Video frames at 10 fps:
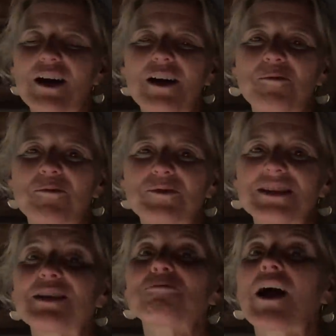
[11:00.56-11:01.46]
um,
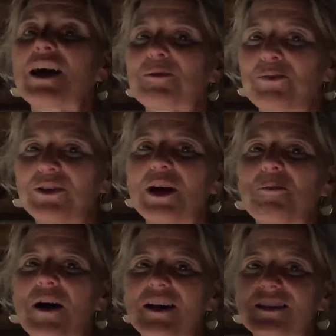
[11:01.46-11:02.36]
seeing Ryan pull up
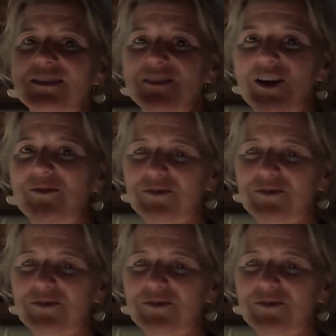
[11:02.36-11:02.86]
on the golf